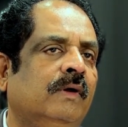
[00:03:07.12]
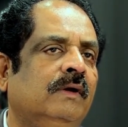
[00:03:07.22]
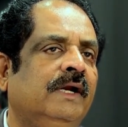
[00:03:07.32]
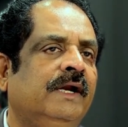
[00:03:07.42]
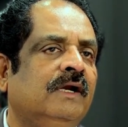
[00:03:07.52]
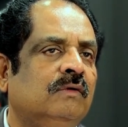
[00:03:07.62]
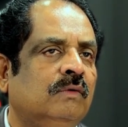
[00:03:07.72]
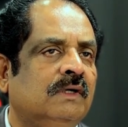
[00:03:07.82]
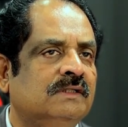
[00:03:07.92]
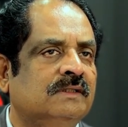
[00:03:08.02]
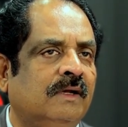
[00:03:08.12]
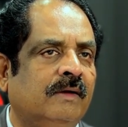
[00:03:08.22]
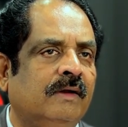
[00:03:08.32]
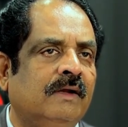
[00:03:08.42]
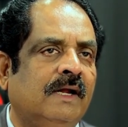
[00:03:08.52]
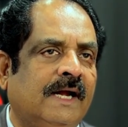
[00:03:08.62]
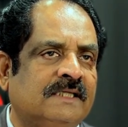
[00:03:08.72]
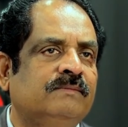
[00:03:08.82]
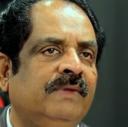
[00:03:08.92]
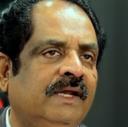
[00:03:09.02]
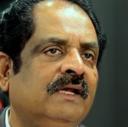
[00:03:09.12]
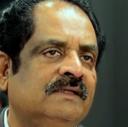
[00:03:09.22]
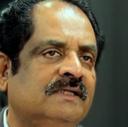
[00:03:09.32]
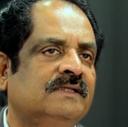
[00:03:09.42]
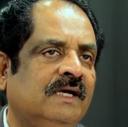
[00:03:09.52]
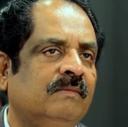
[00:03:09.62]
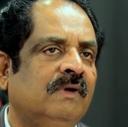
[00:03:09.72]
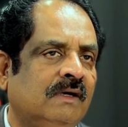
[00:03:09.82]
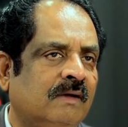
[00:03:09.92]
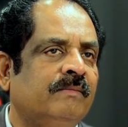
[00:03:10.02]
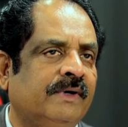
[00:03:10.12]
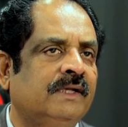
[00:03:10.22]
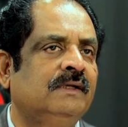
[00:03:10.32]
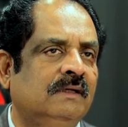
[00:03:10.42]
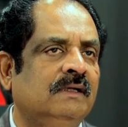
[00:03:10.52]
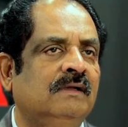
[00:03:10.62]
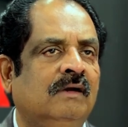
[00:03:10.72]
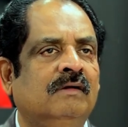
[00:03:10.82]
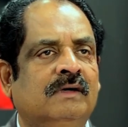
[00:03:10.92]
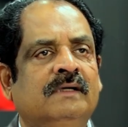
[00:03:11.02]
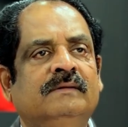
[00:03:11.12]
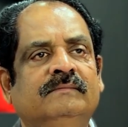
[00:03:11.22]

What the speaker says: leading towards us being a sustainable company in the long run.